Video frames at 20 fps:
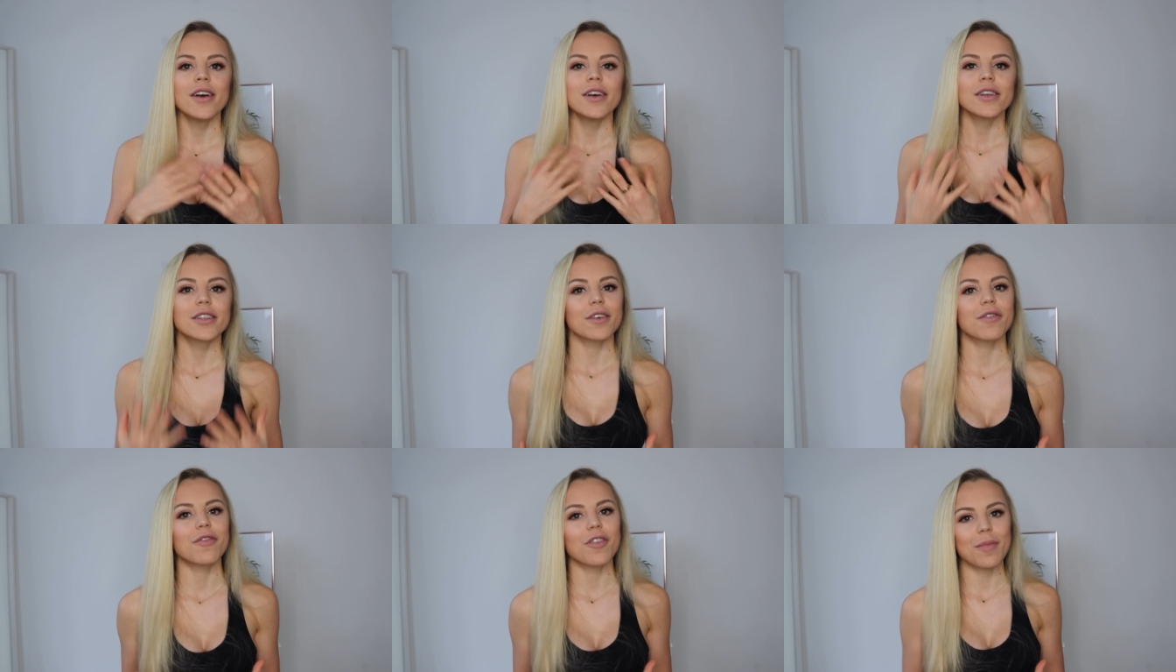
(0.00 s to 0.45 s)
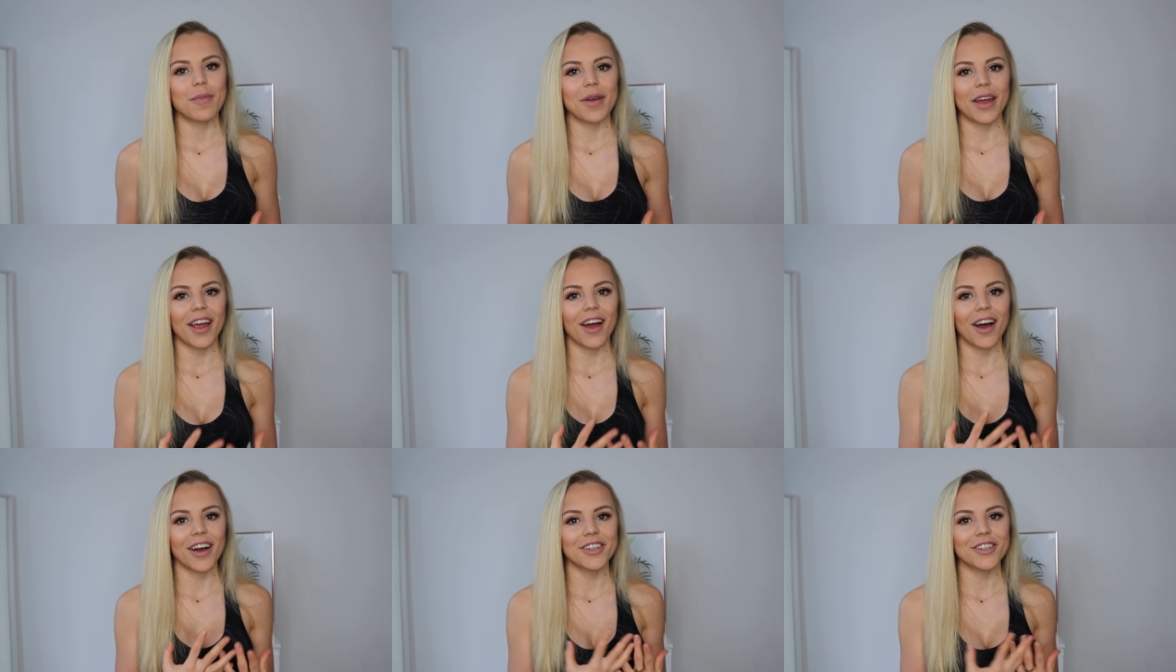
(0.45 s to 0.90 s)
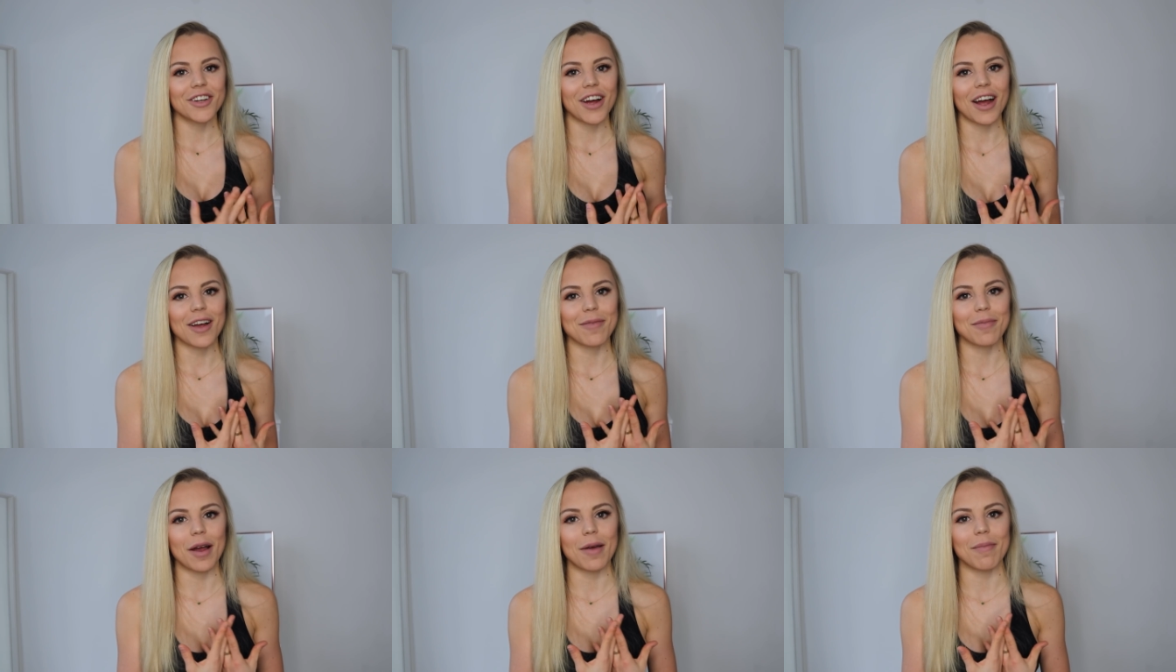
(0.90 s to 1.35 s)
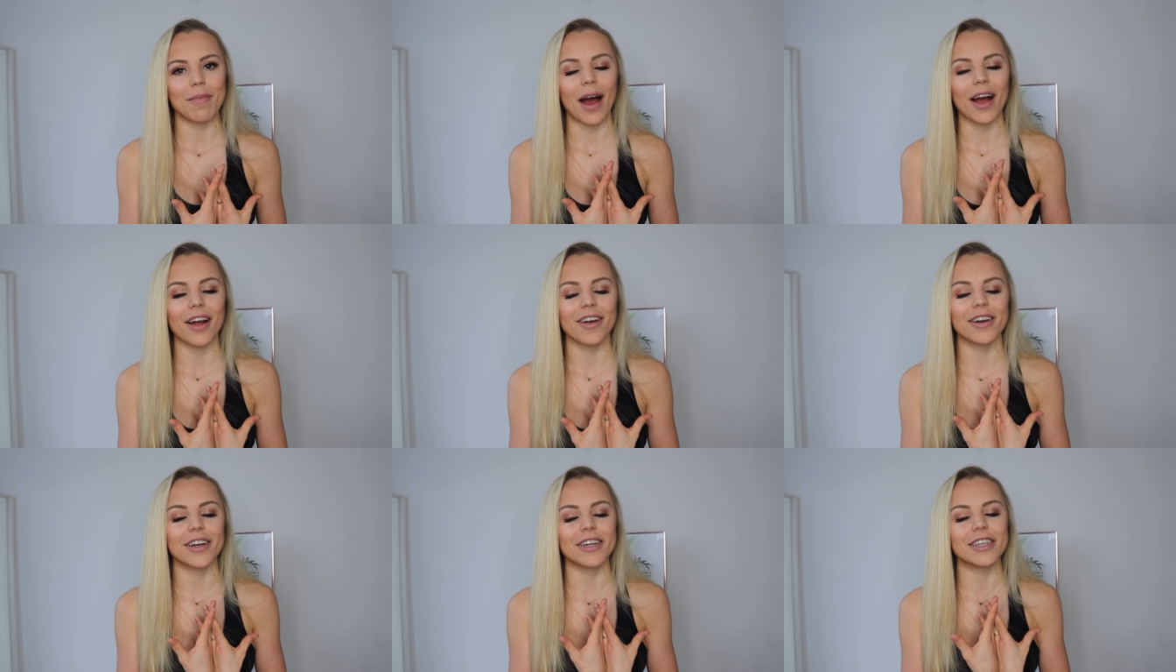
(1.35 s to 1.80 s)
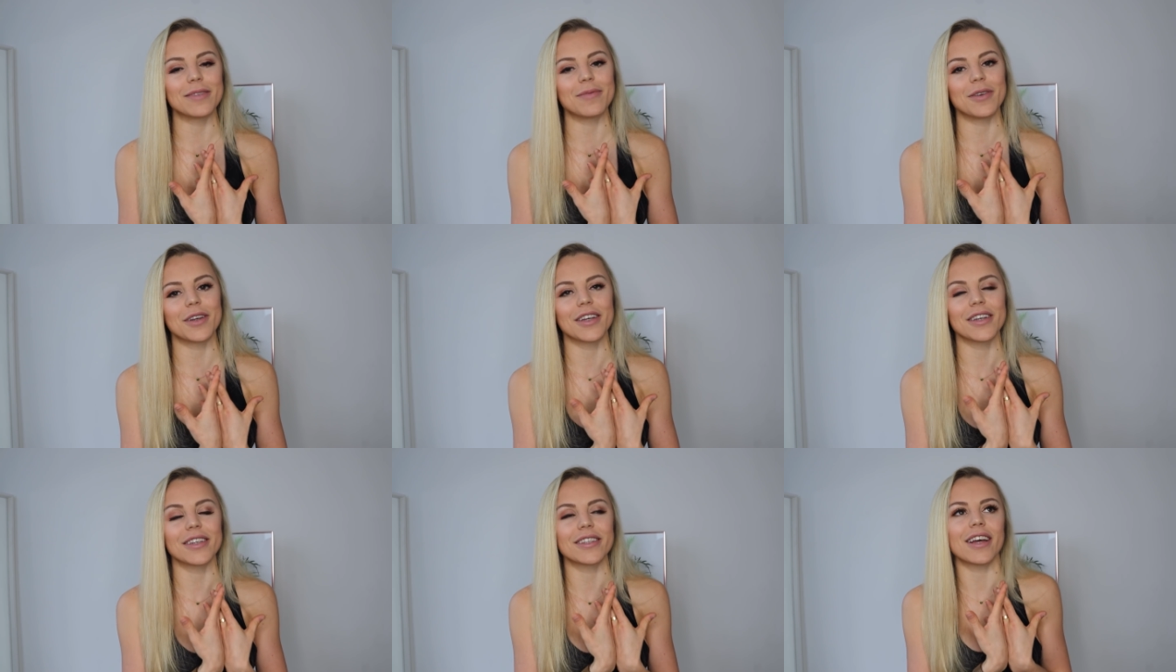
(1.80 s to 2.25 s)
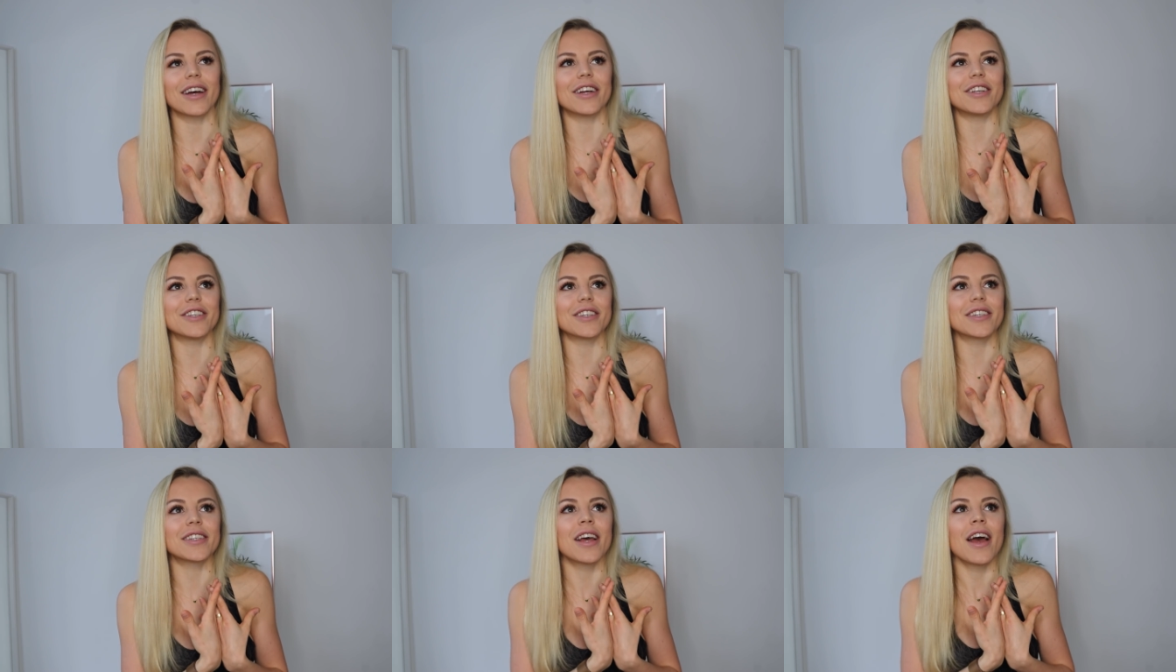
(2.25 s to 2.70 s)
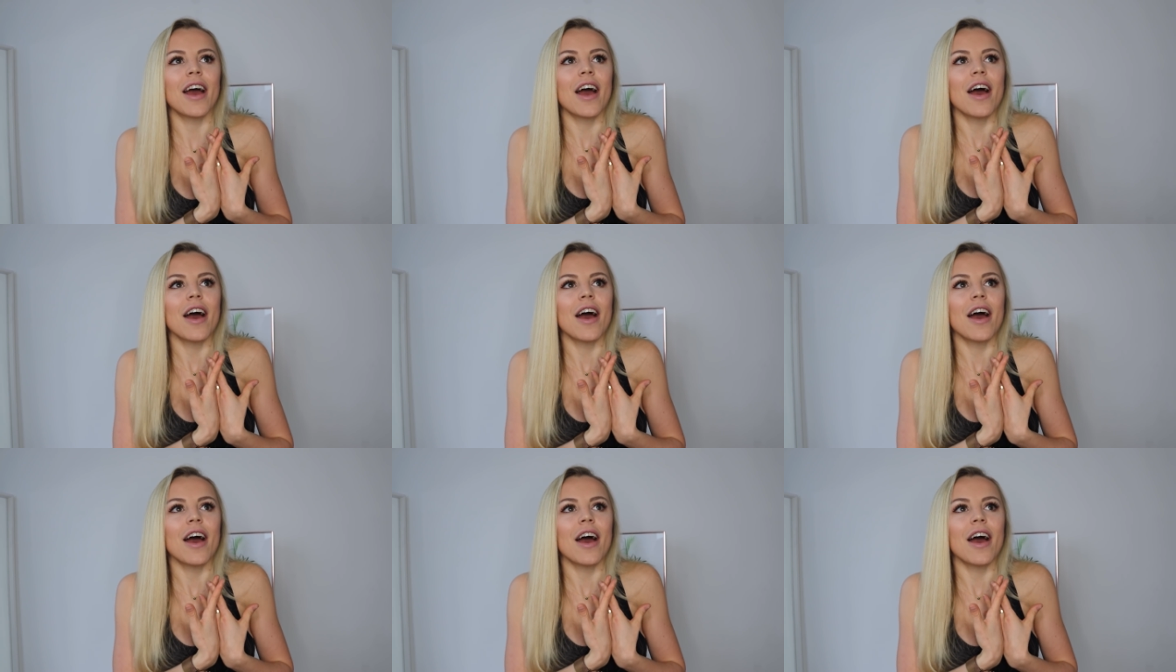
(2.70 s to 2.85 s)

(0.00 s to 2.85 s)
So for me, I track my macros because I just